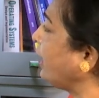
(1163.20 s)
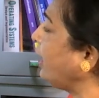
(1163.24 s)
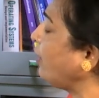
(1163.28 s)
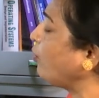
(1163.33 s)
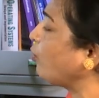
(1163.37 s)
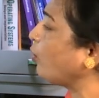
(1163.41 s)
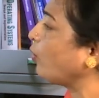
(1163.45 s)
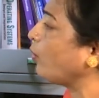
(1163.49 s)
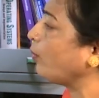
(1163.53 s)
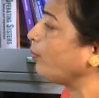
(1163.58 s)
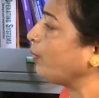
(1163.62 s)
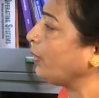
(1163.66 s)

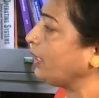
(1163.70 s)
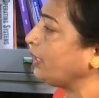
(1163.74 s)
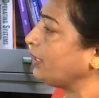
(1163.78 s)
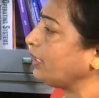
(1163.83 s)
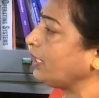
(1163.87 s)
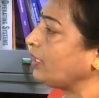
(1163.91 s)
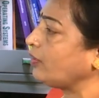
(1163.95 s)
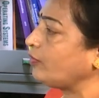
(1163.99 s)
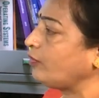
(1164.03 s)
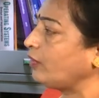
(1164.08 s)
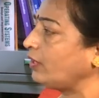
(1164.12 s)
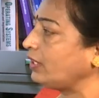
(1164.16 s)
OP.
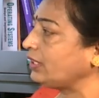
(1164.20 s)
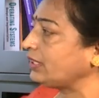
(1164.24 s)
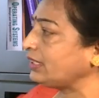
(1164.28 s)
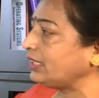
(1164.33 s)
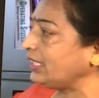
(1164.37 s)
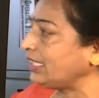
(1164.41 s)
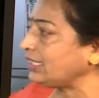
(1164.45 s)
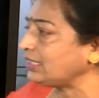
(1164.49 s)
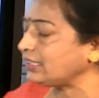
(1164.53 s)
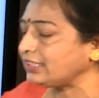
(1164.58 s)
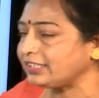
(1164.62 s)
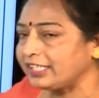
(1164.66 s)
Therefore,
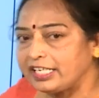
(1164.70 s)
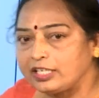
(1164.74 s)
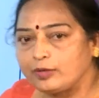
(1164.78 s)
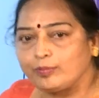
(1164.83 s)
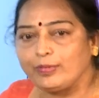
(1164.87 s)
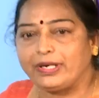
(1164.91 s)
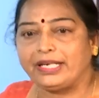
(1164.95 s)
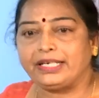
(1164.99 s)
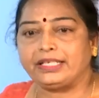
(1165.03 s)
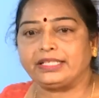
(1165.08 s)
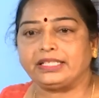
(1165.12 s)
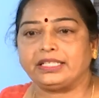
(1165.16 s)
this
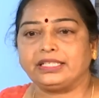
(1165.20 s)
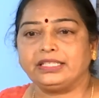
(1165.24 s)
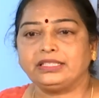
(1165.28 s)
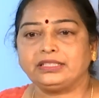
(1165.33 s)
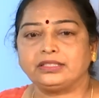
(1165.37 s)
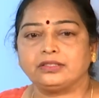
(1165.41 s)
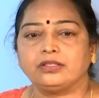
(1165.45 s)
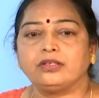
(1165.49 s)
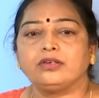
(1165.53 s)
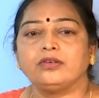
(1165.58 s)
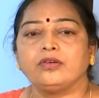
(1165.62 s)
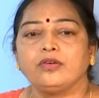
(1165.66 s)
statement is
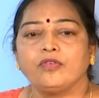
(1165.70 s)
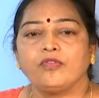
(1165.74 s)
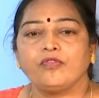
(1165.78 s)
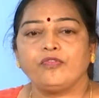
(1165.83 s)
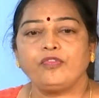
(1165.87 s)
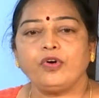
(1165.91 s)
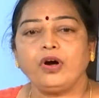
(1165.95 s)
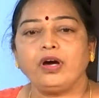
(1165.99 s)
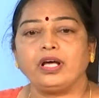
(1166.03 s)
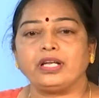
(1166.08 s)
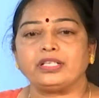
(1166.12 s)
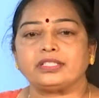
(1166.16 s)

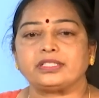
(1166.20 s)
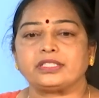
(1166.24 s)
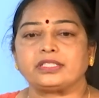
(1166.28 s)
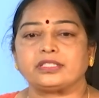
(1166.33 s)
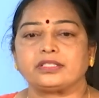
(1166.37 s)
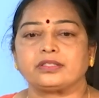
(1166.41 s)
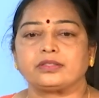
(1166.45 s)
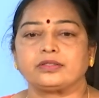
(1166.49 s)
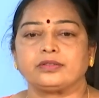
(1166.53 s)
false.